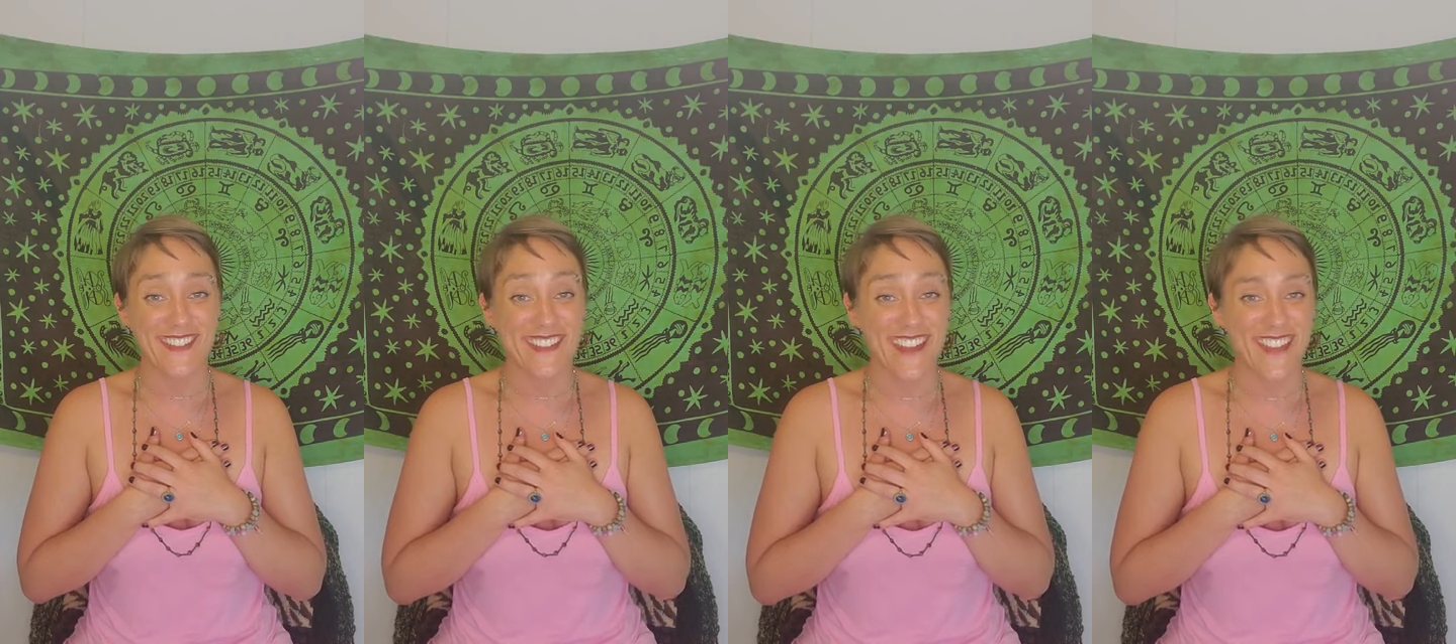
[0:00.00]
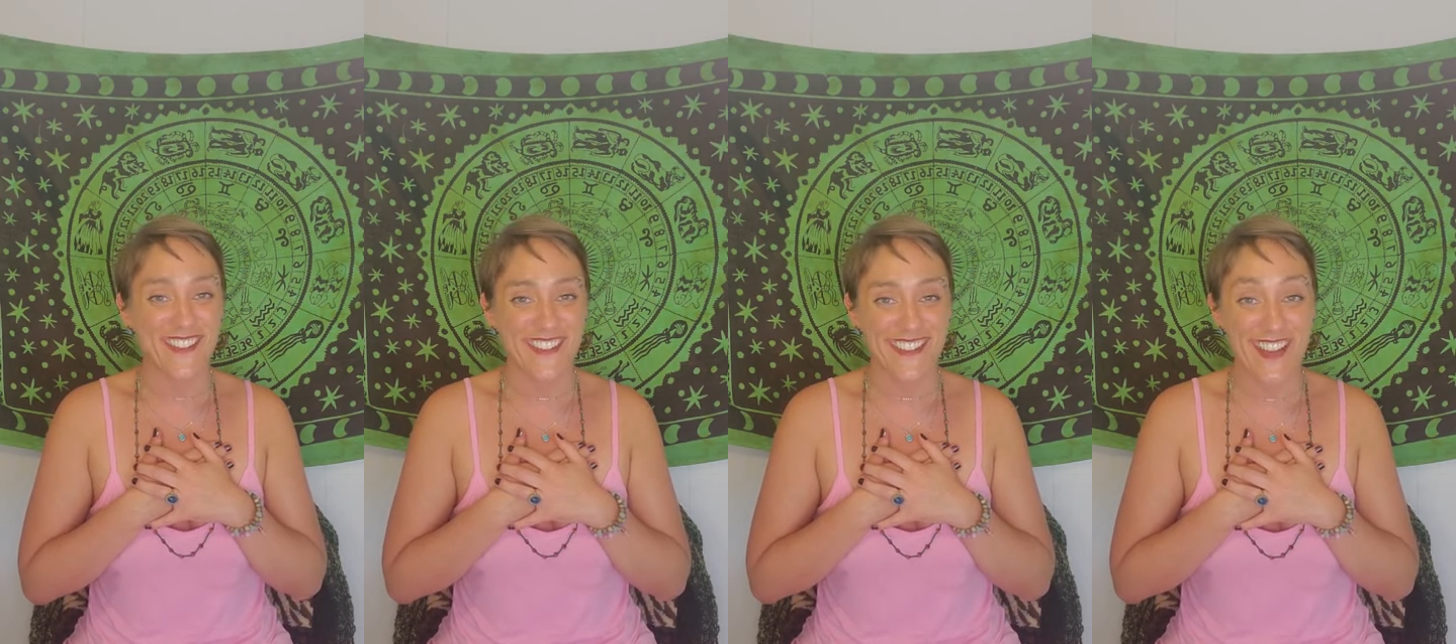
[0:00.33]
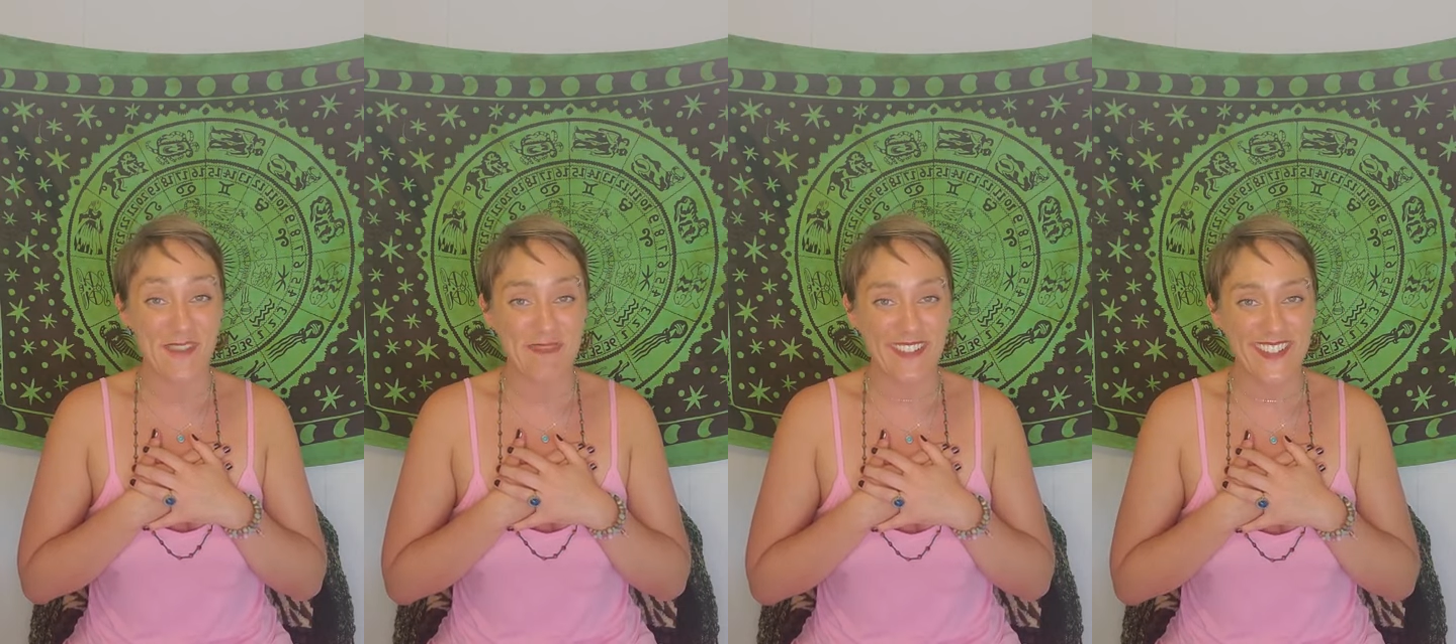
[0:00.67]
it after I
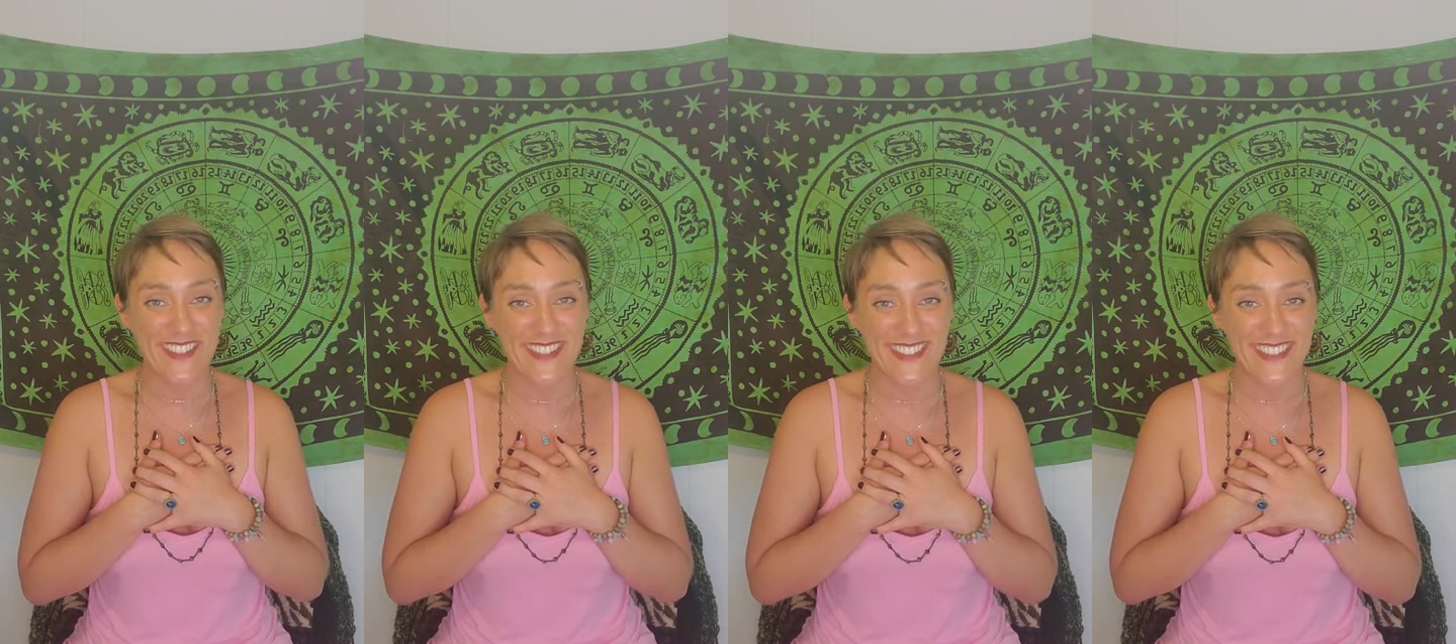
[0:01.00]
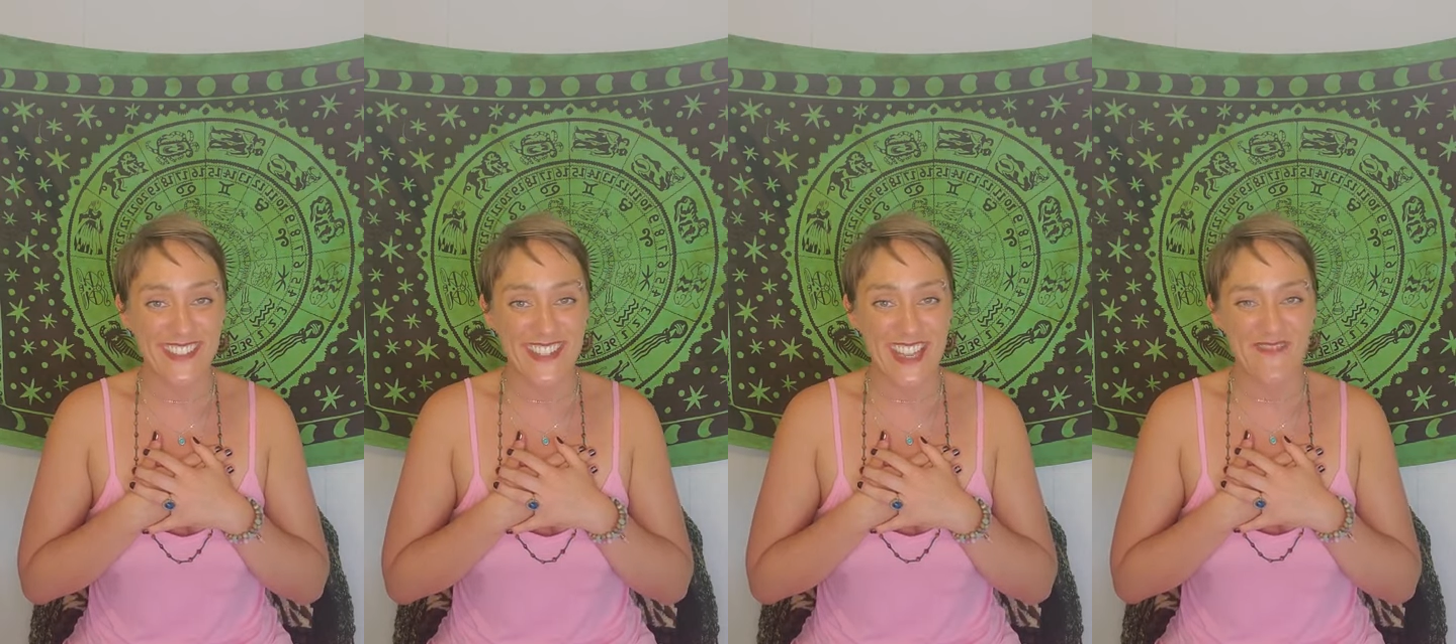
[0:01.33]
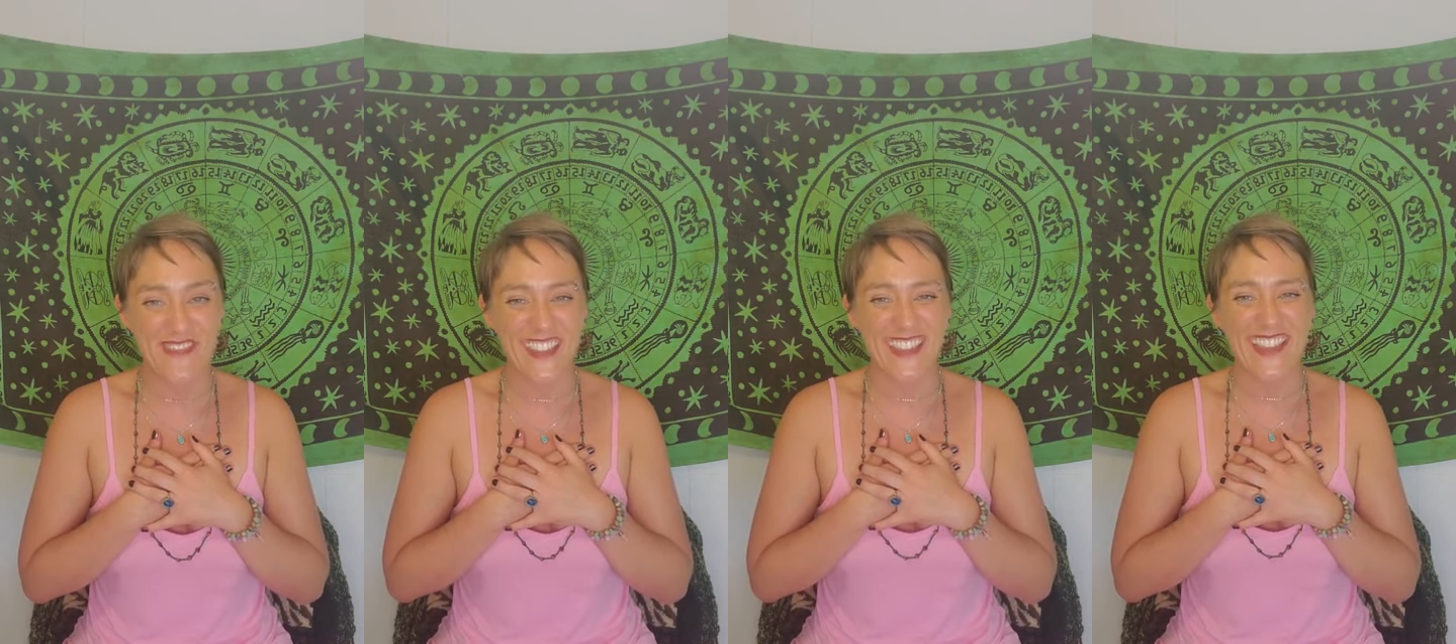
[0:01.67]
pause or stop
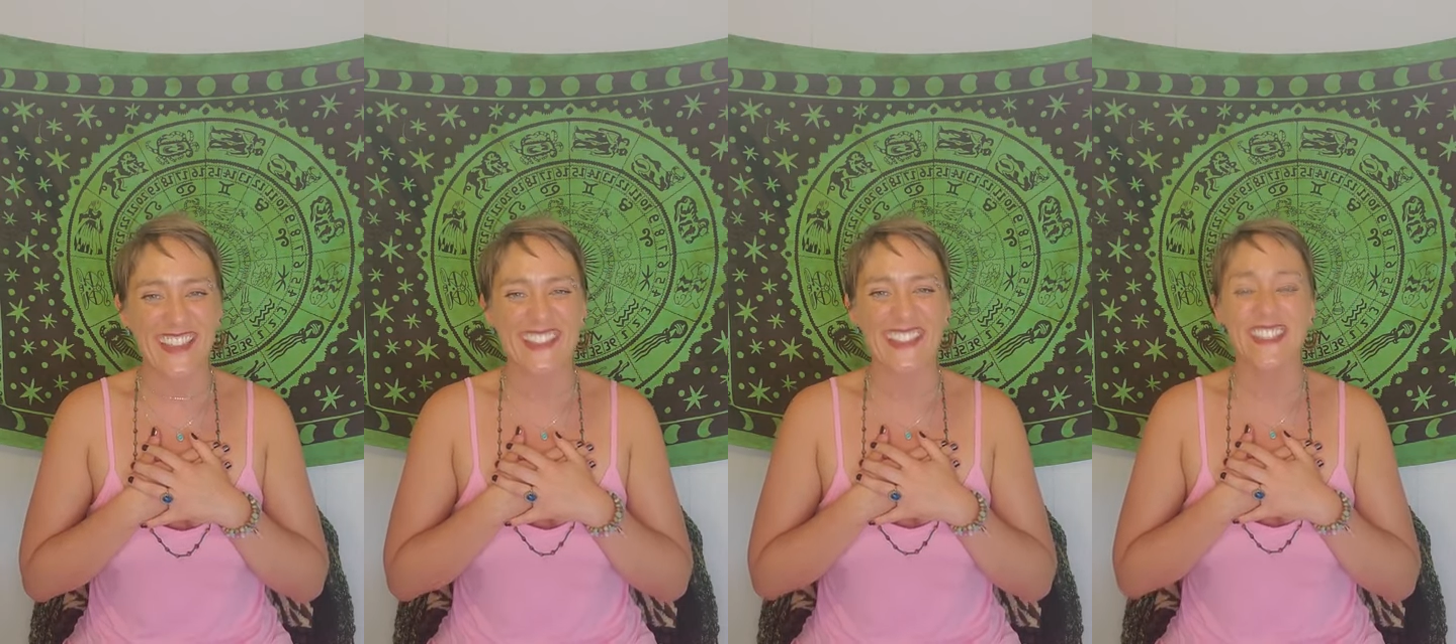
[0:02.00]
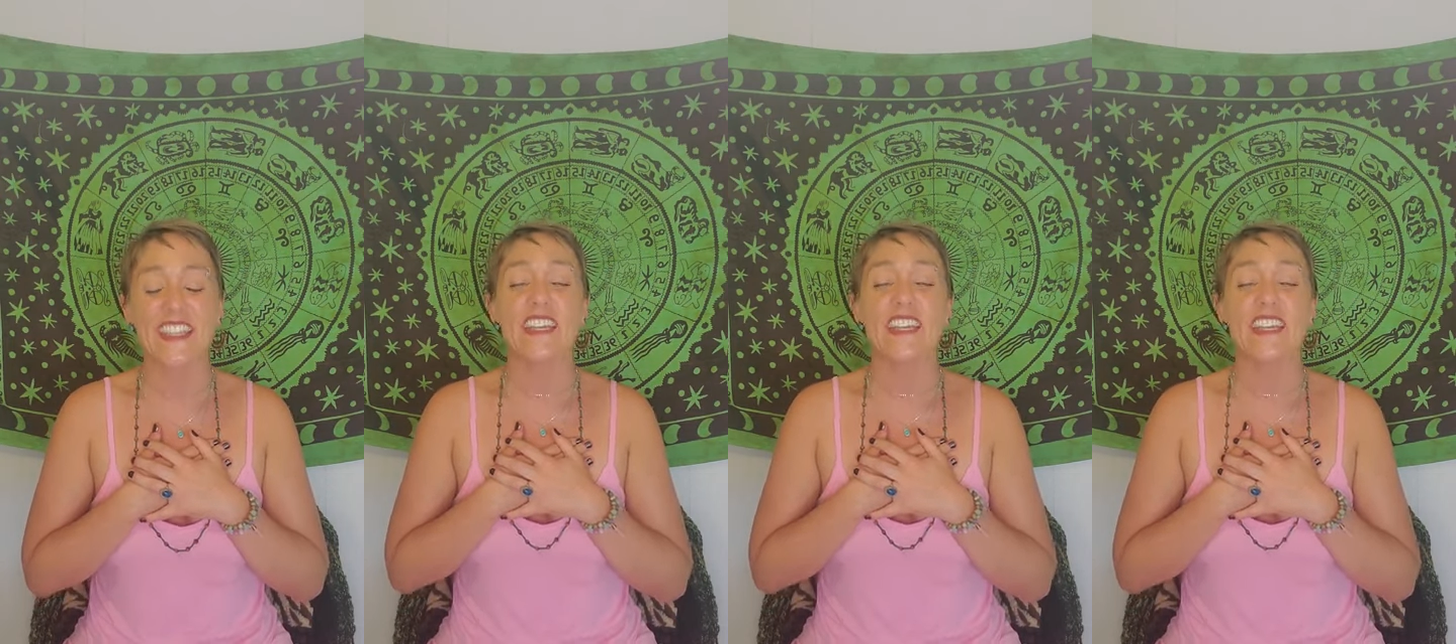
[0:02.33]
you guys.